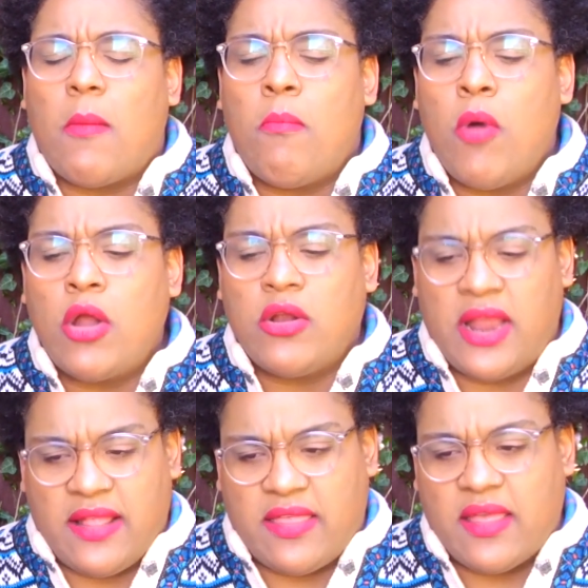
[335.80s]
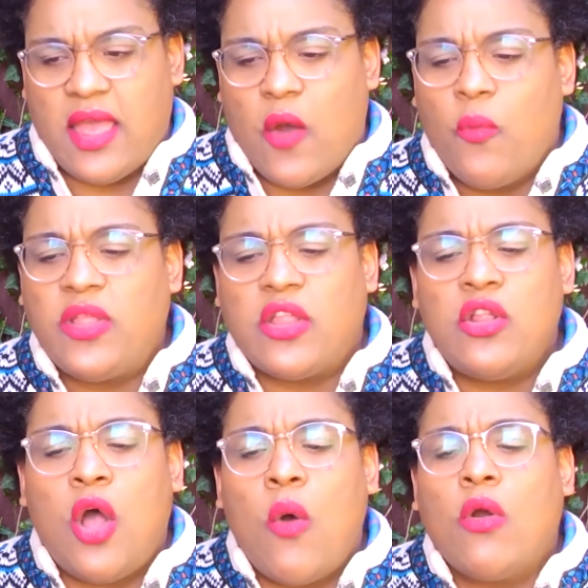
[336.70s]
monolith with
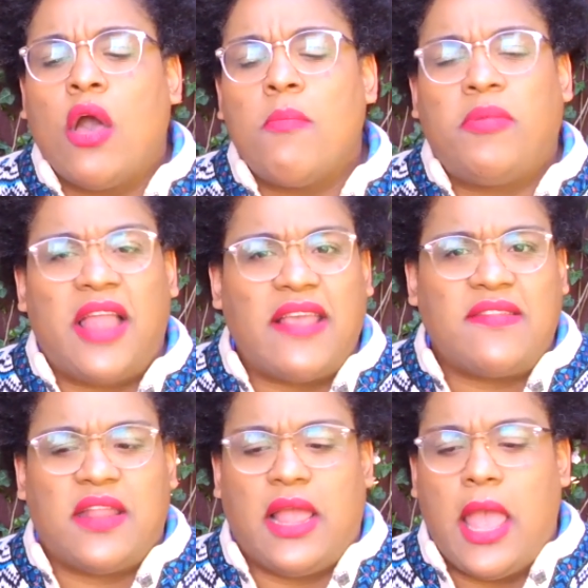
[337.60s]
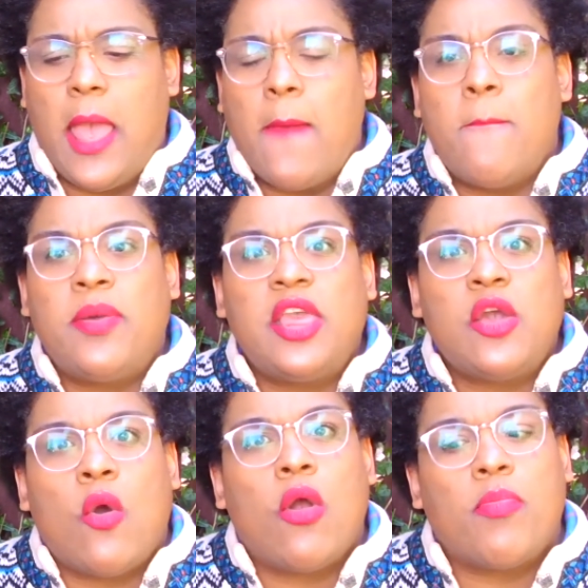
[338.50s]
no complexity,
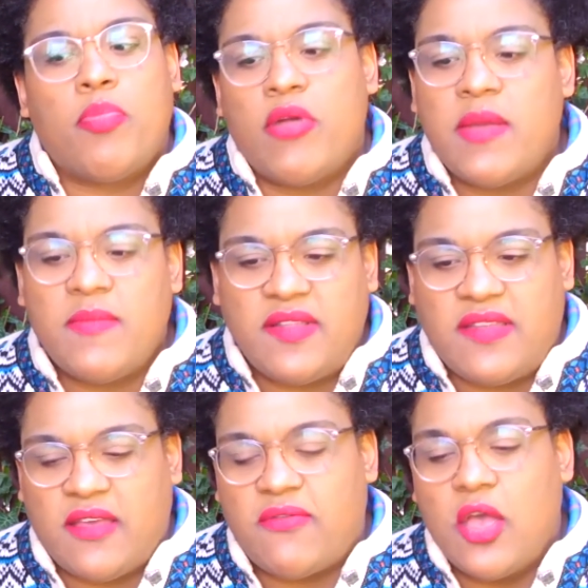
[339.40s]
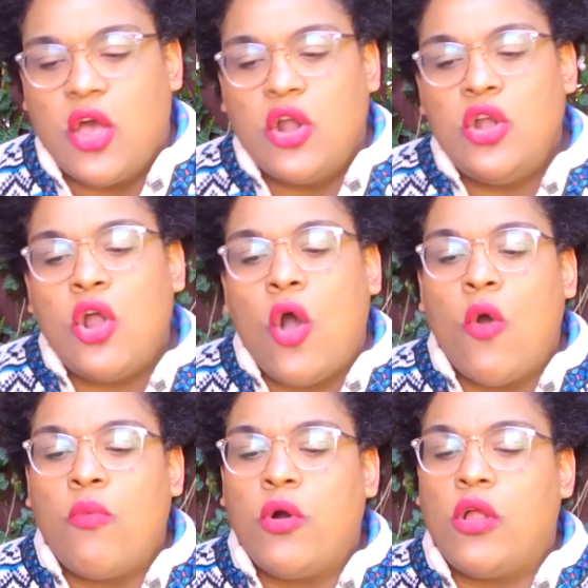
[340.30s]
pure primitive,
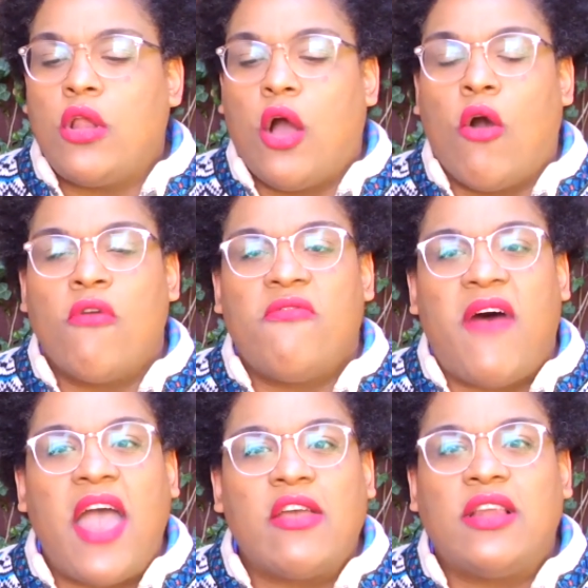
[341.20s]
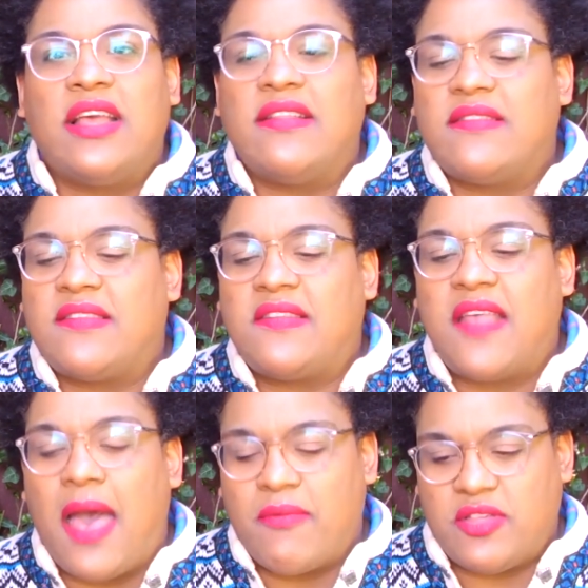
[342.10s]
noble or violent
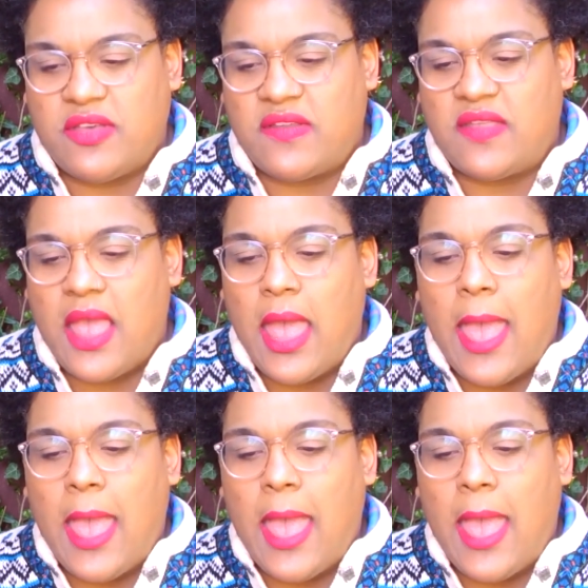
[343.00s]
savages,